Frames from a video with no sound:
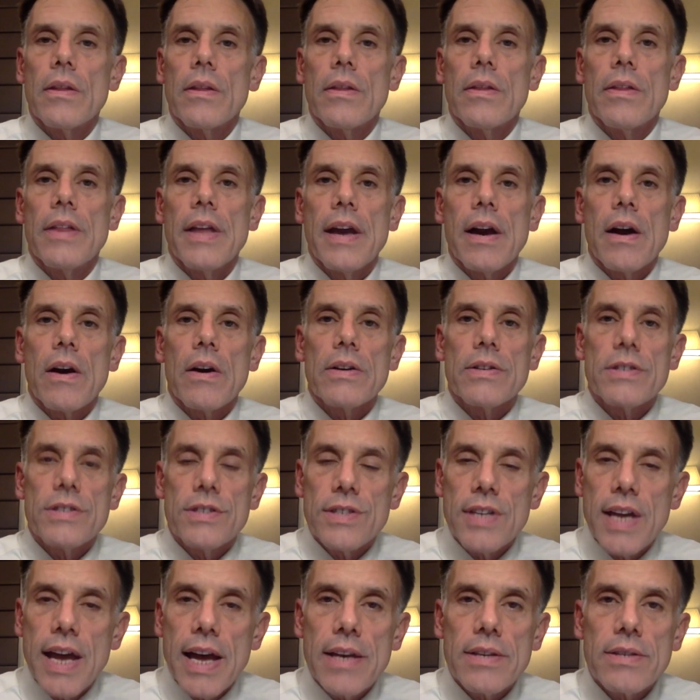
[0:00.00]
They are
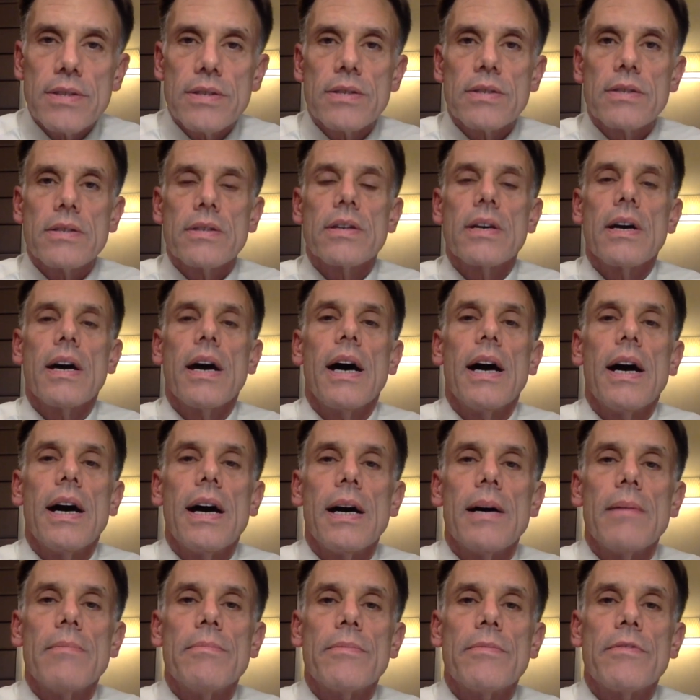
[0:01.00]
assessed
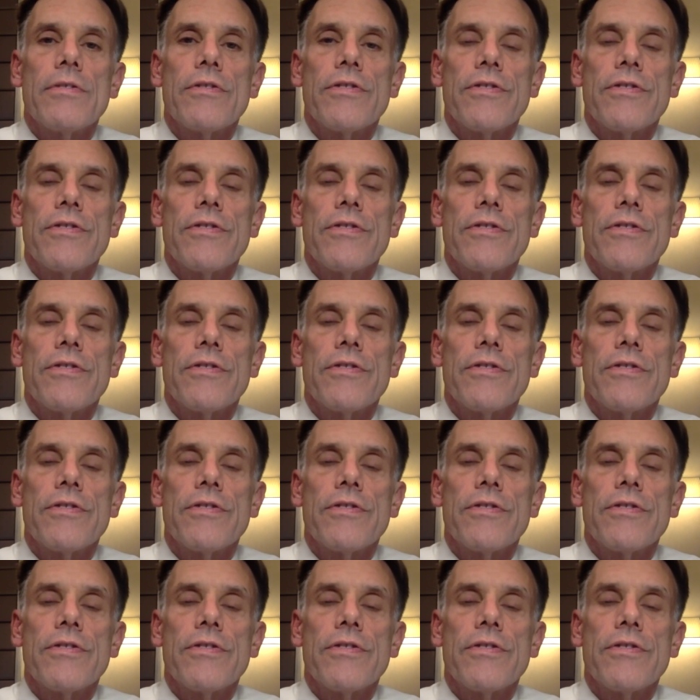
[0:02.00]
by